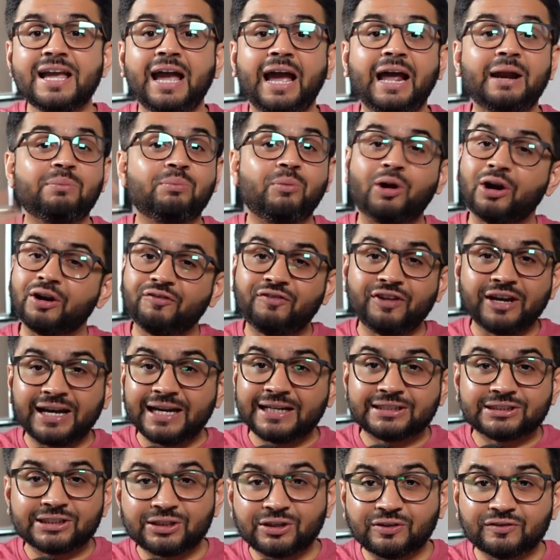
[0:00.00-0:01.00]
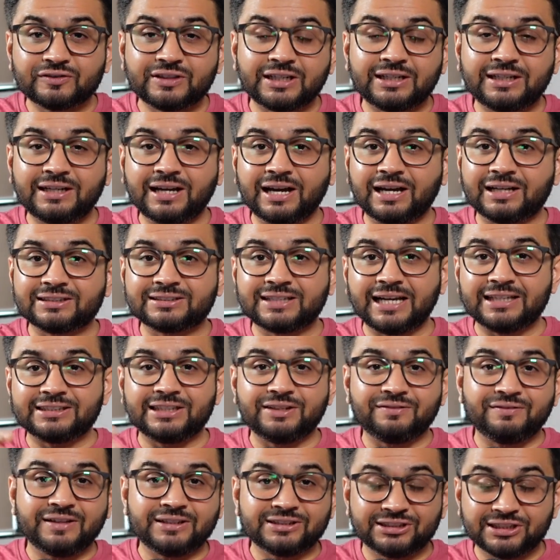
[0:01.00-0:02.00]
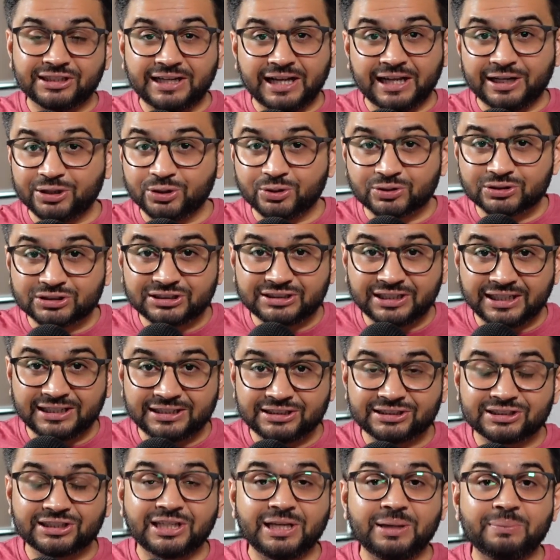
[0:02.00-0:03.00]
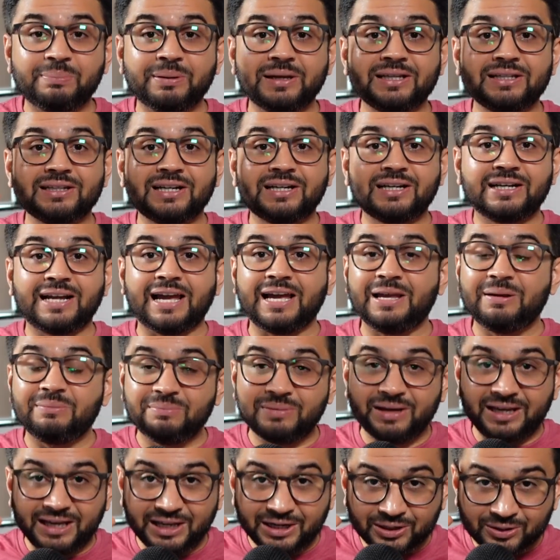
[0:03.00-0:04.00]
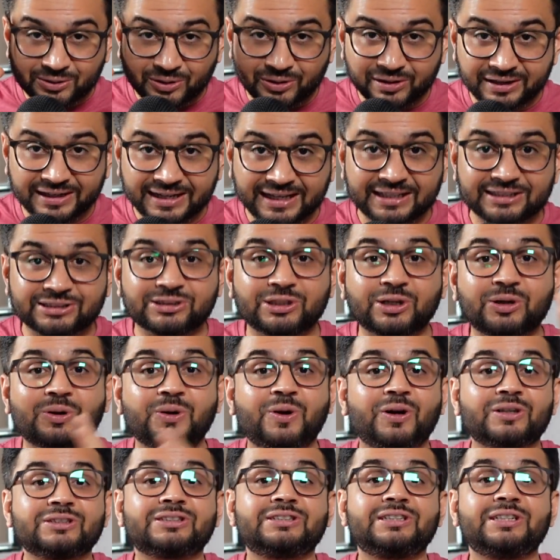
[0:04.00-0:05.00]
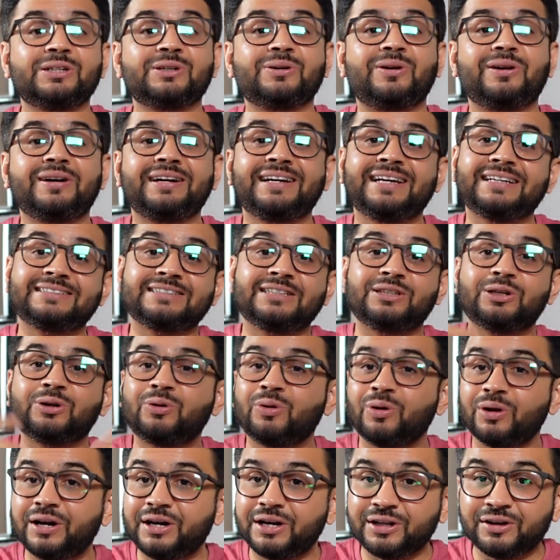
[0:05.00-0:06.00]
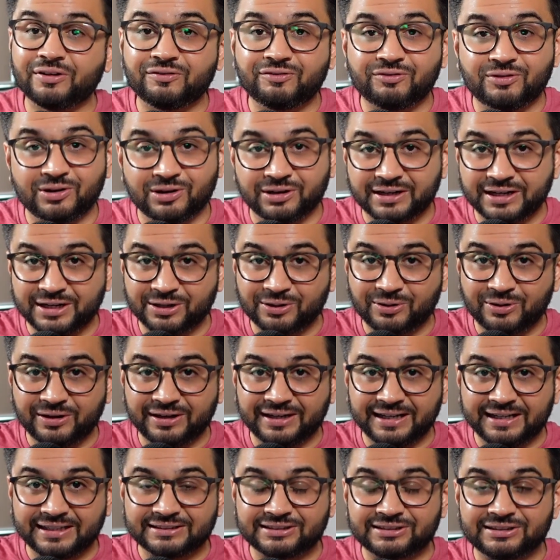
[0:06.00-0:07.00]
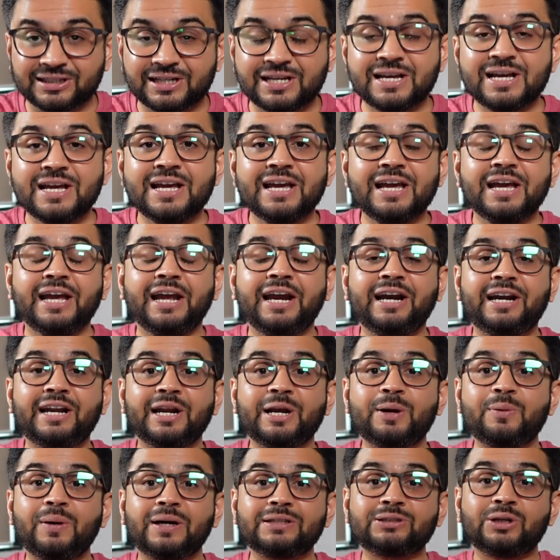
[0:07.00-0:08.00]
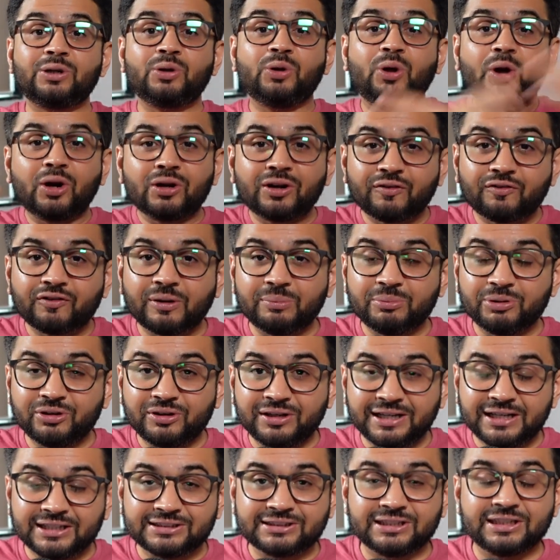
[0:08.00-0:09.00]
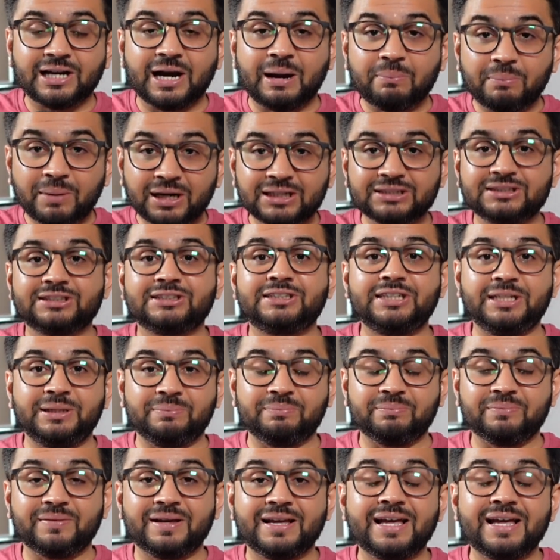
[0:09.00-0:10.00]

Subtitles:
and modification of the task as and when scenarios change, keeping the time in context, the cost in context, and the quality of work in context. It requires a lot of communication amongst team.